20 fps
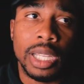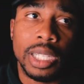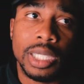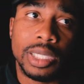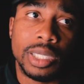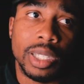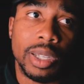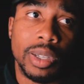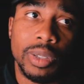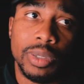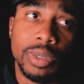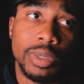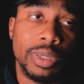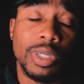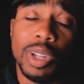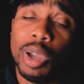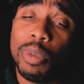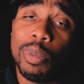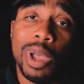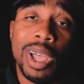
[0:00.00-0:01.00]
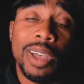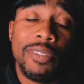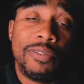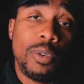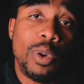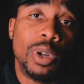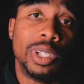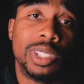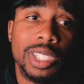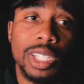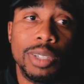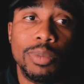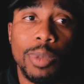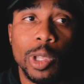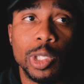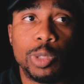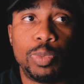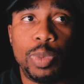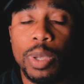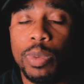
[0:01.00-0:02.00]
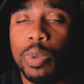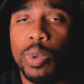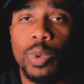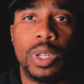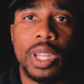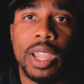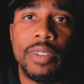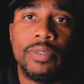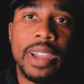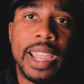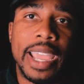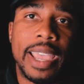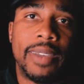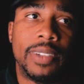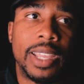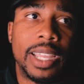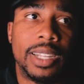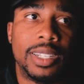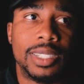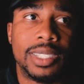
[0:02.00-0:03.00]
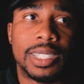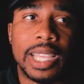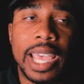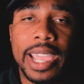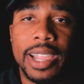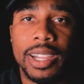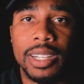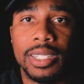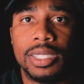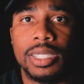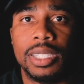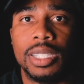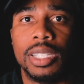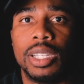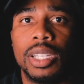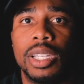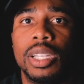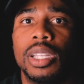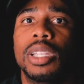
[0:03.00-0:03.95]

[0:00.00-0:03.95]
So, you know, unfortunately, most people would never have that desire to,